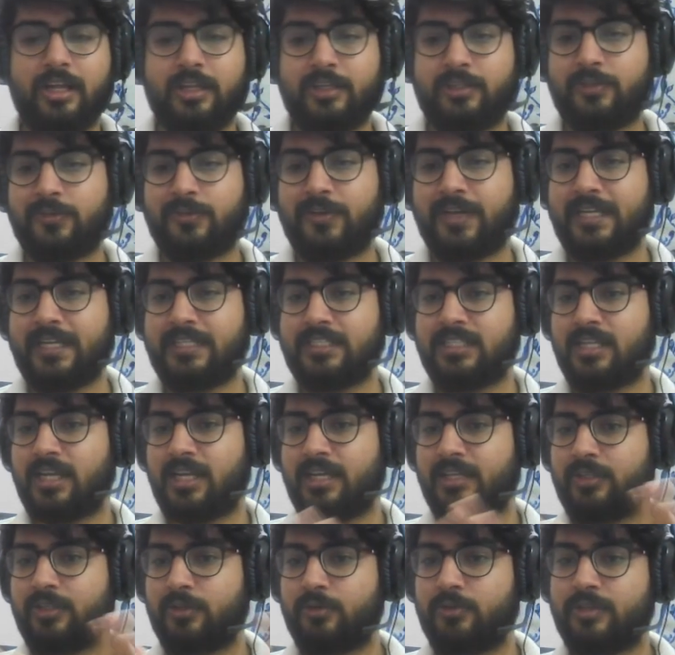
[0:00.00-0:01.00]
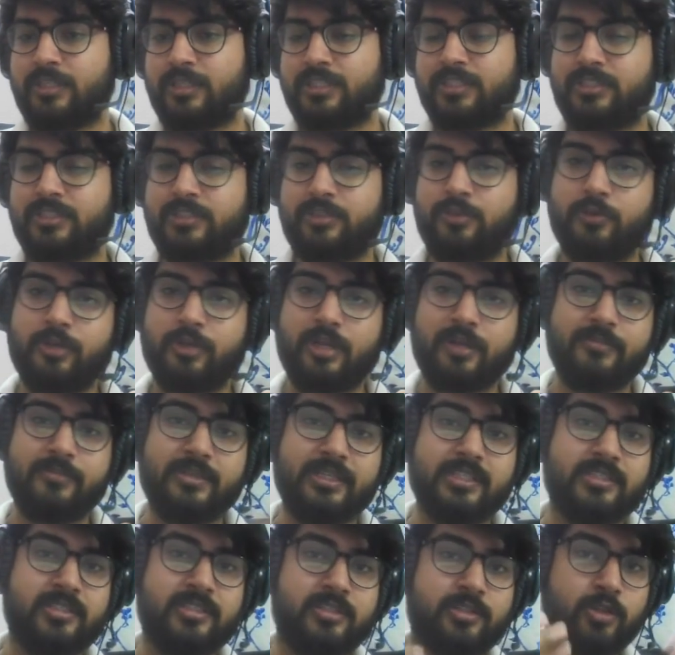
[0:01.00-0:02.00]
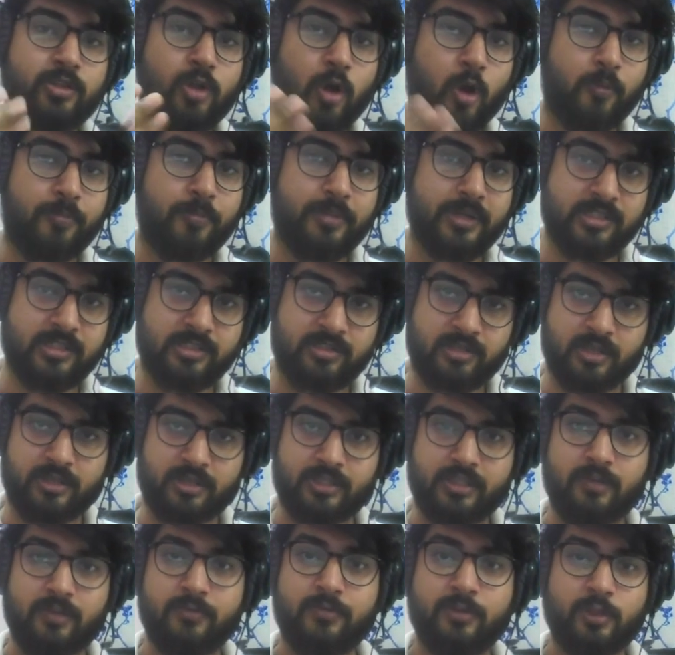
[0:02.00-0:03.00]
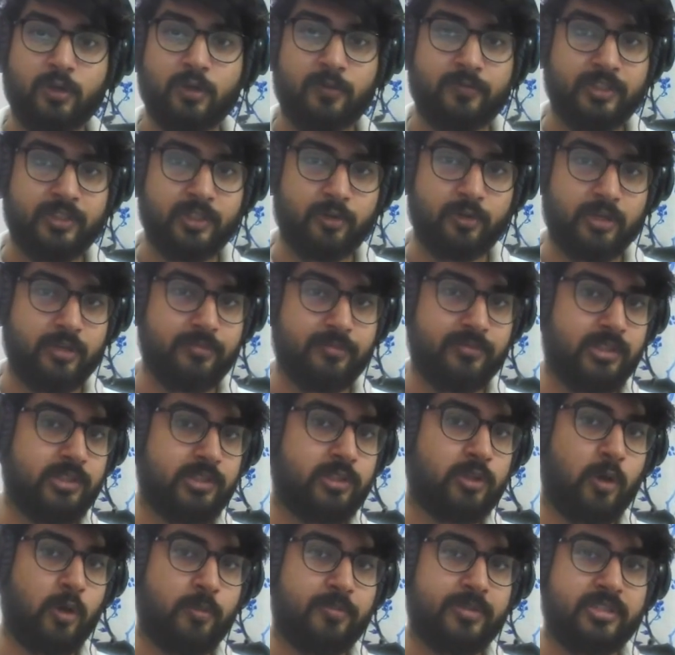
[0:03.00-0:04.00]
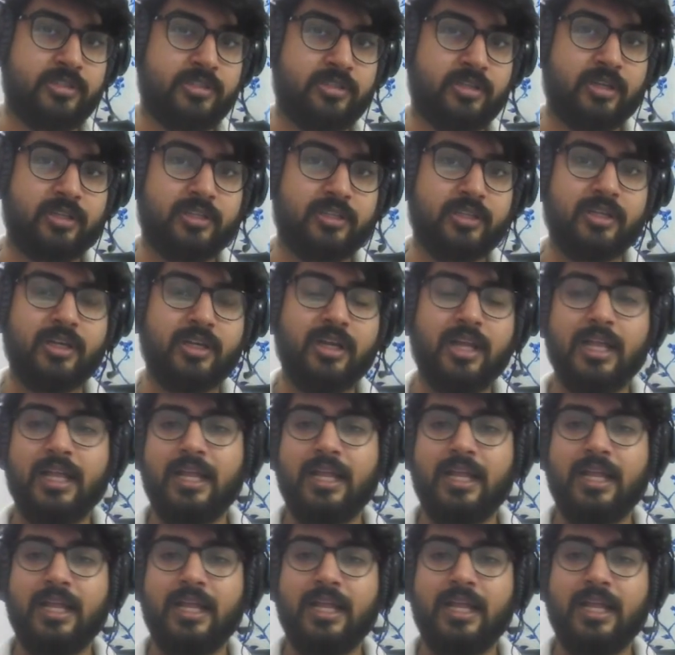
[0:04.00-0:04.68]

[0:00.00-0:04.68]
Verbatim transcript: so Angela Yu is Udemy's top instructor, one of the Udemy's top instructor,